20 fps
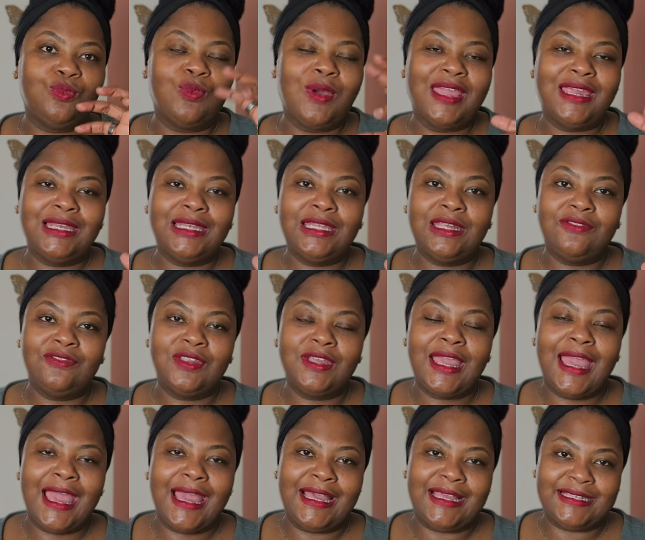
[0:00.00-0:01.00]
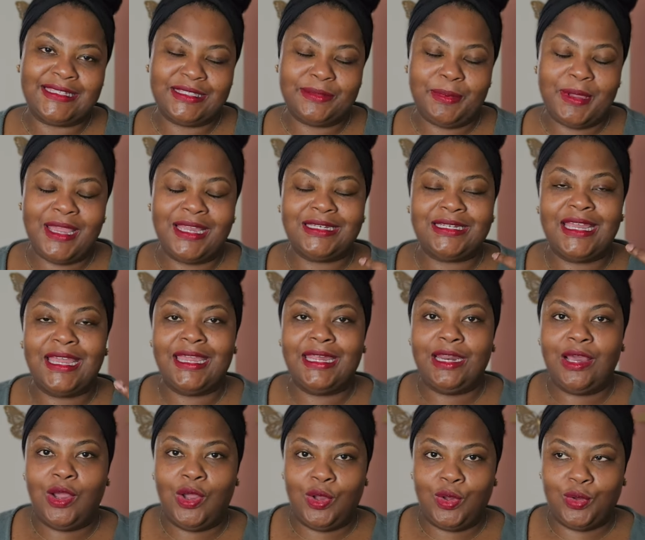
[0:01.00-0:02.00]
weightlifting aspect
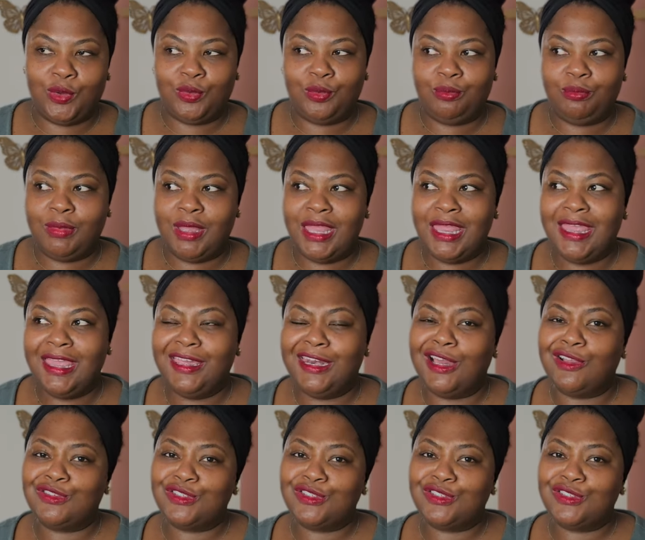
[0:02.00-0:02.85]
at home, and I'll